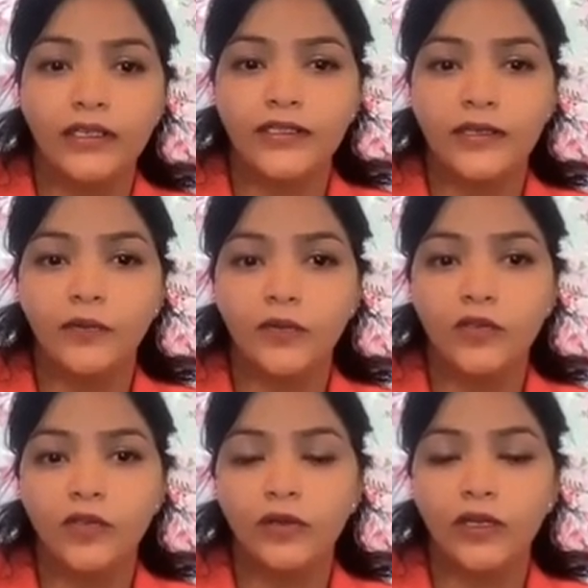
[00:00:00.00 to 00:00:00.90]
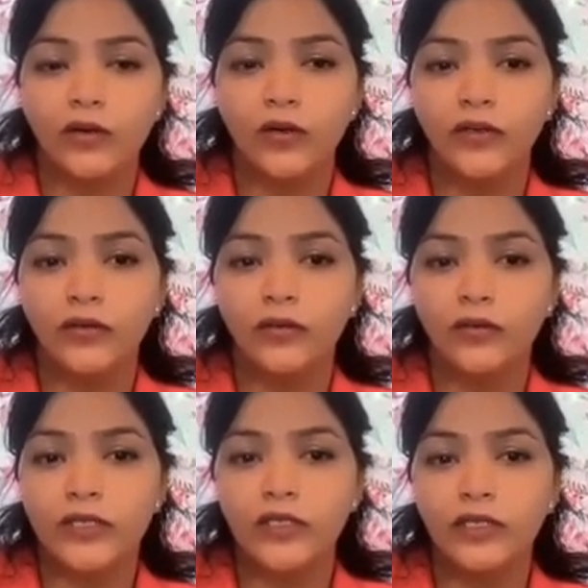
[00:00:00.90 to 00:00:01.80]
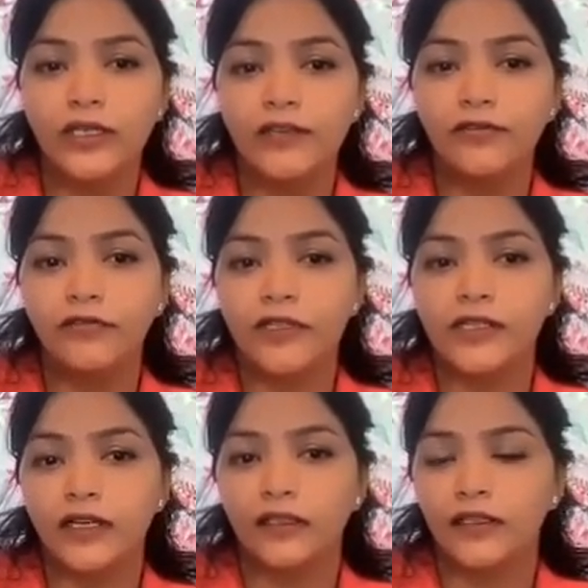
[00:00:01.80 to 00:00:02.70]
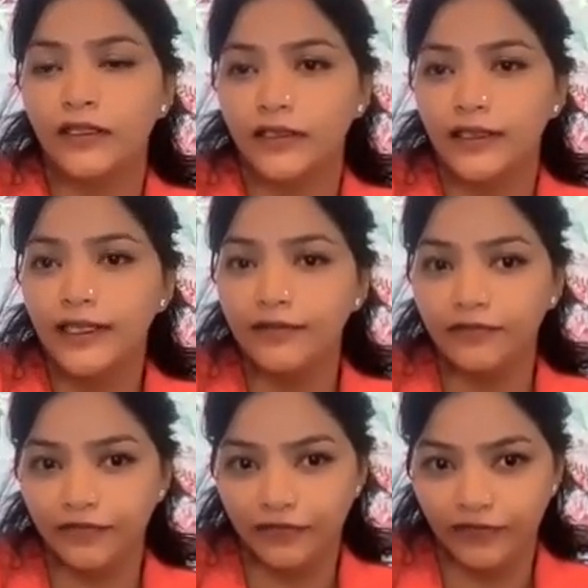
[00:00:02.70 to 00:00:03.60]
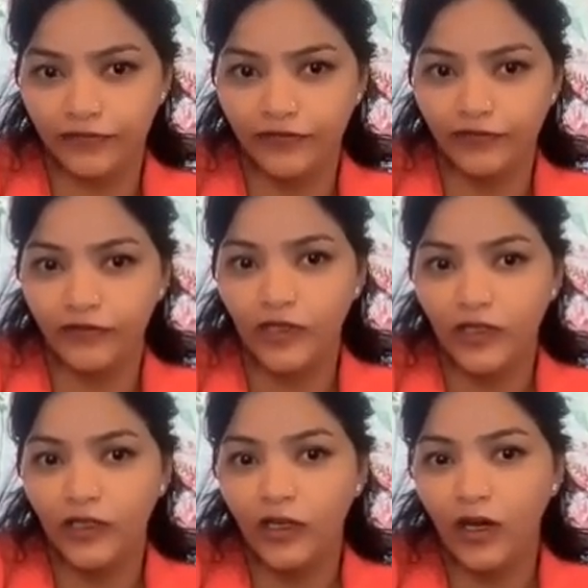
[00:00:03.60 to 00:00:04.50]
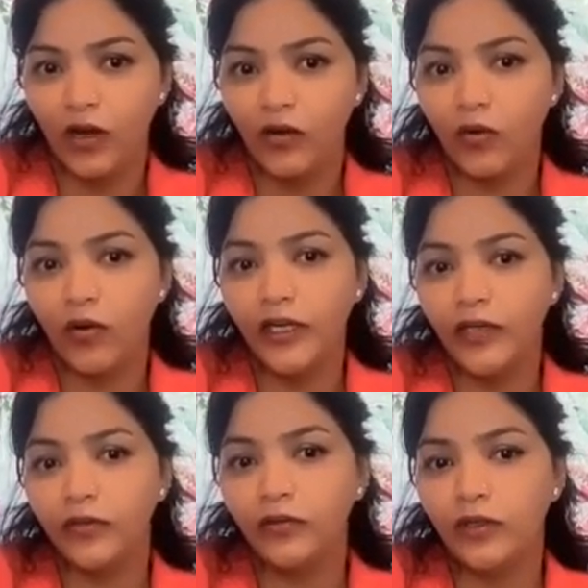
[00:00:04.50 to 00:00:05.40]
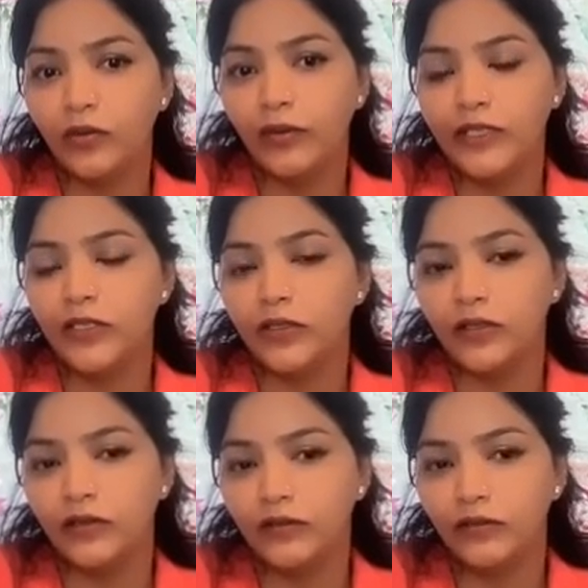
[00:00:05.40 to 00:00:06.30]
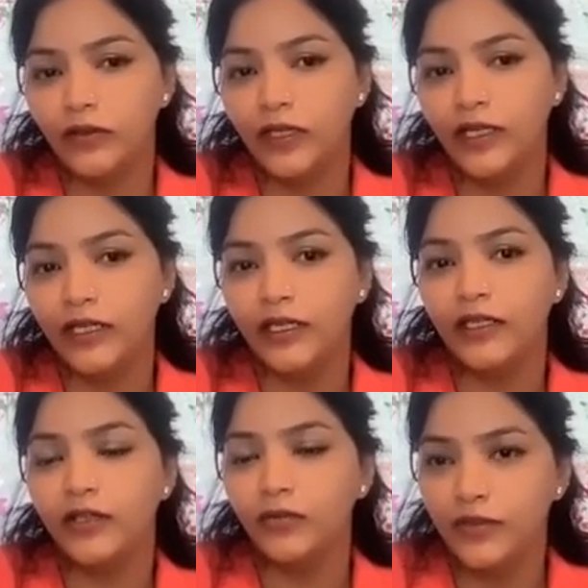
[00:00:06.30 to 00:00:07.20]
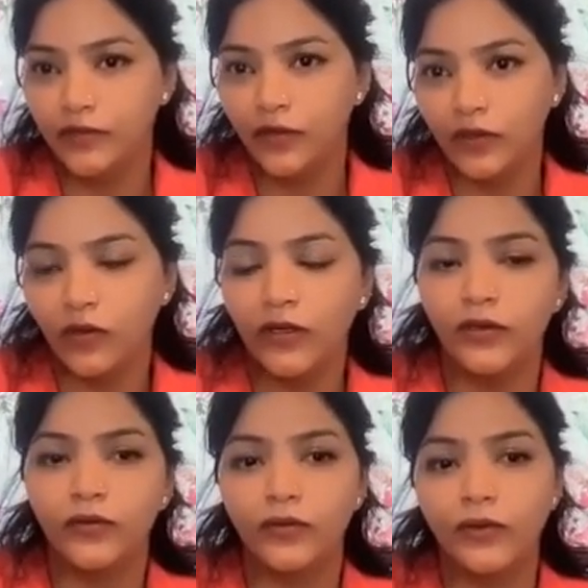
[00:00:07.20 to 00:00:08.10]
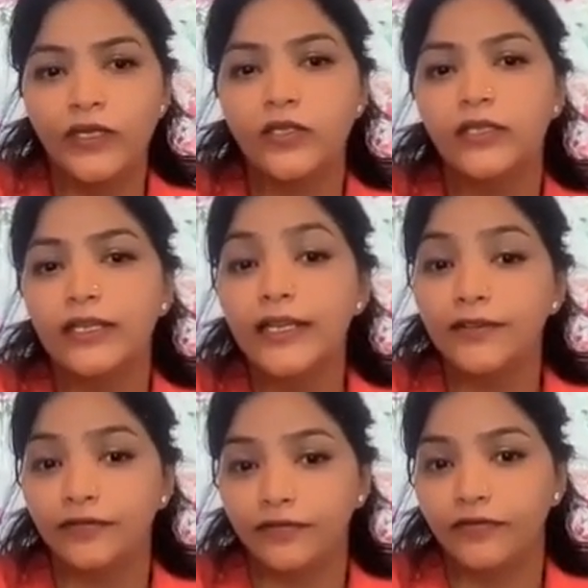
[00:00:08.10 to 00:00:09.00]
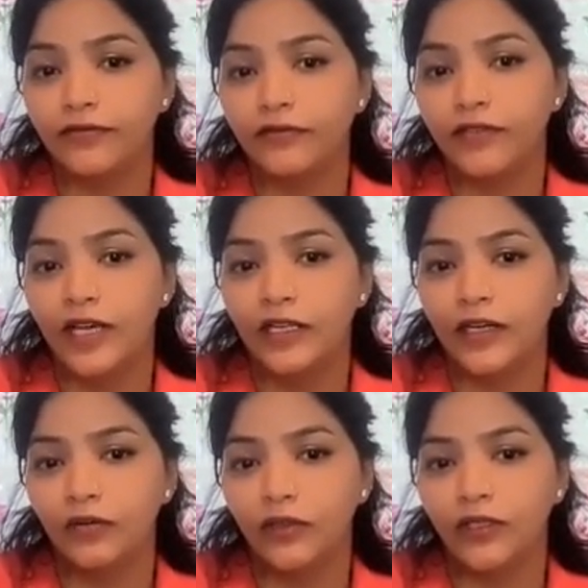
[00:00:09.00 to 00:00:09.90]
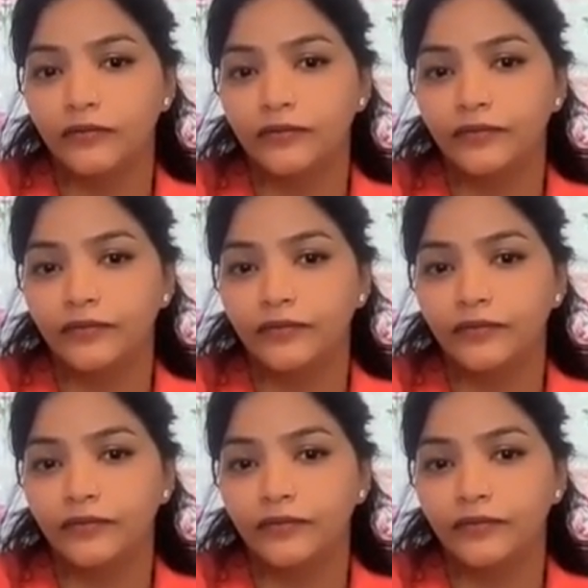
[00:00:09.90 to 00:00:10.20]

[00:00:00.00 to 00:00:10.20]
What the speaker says: sab kuch jo hai according to the question, if ke saath aa raha hai. If according to the question, okay, ATQ is for according to the question, if kya kya hota.